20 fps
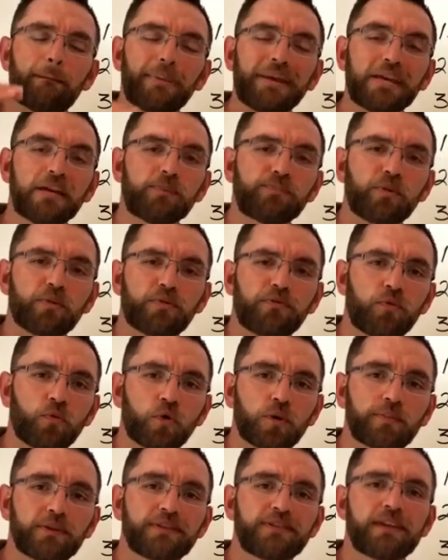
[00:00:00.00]
peak
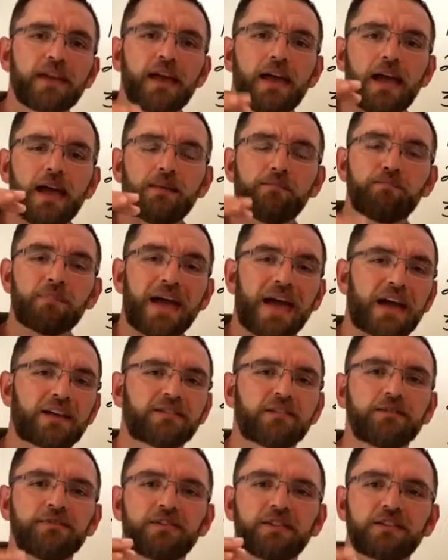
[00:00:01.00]
performance and
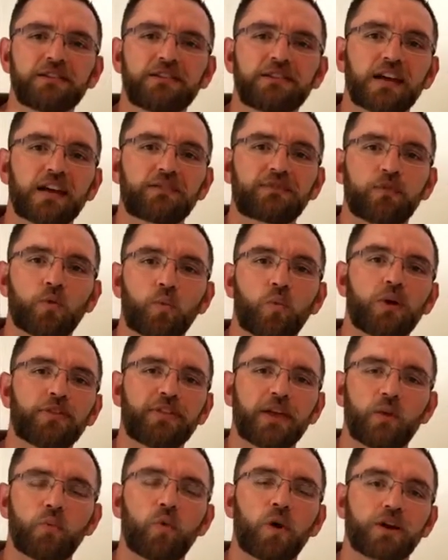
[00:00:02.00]
massive success for what
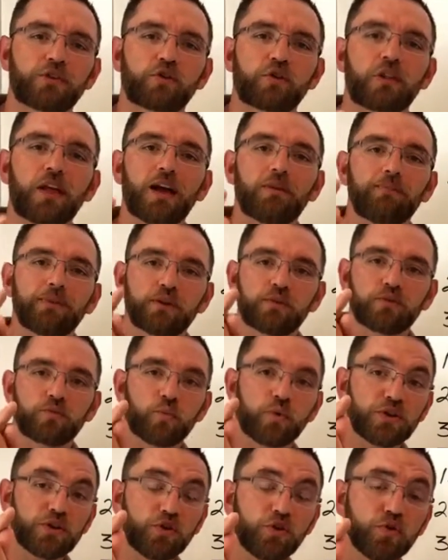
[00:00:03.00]
they want in your life. Because
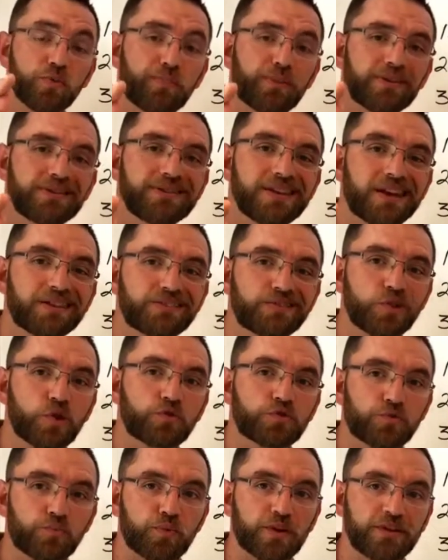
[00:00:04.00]
when you possess
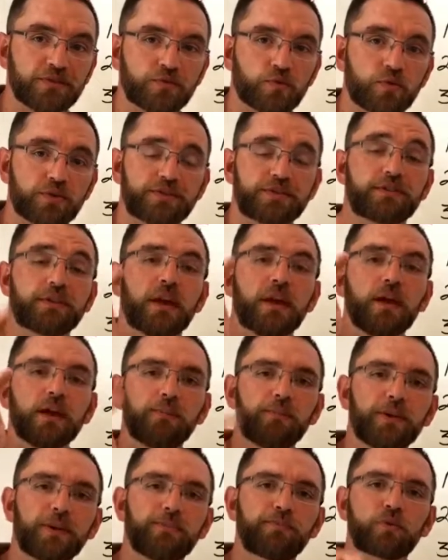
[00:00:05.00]
those resources,
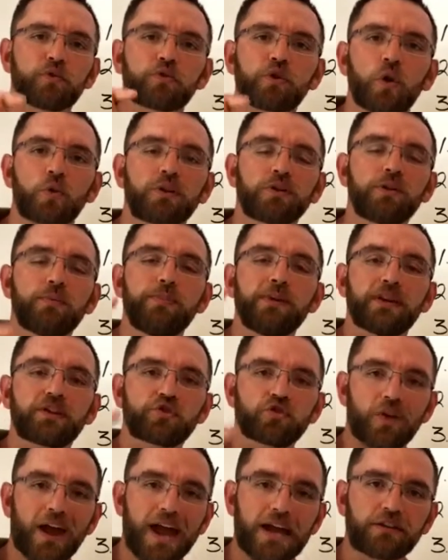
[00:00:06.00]
people are going to be
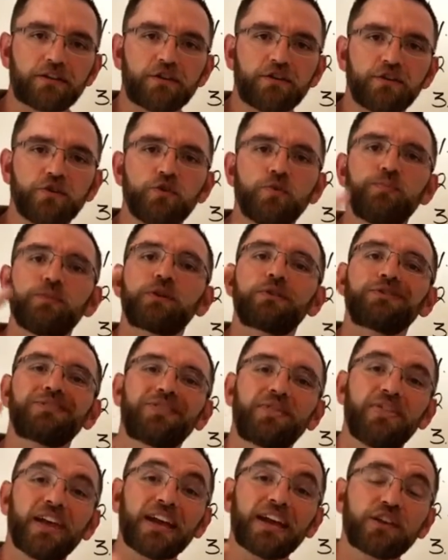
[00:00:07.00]
attracted to you because
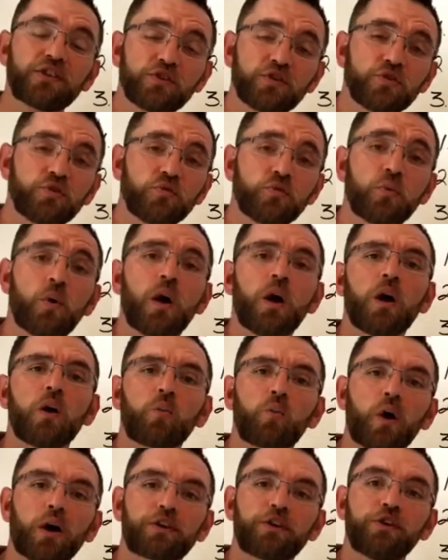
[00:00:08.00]
they too
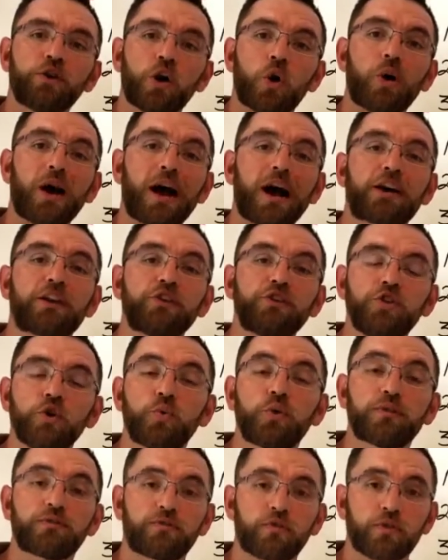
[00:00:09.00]
want to know how to
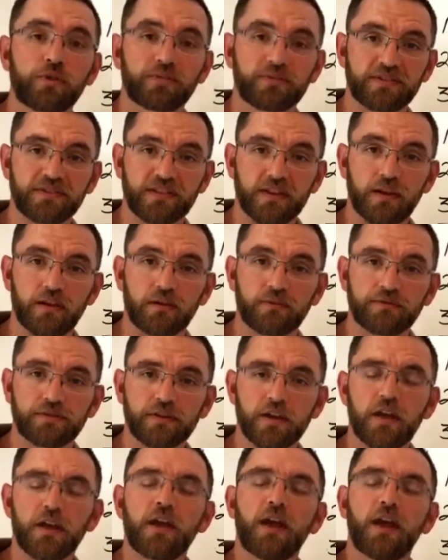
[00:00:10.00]
do it for themselves.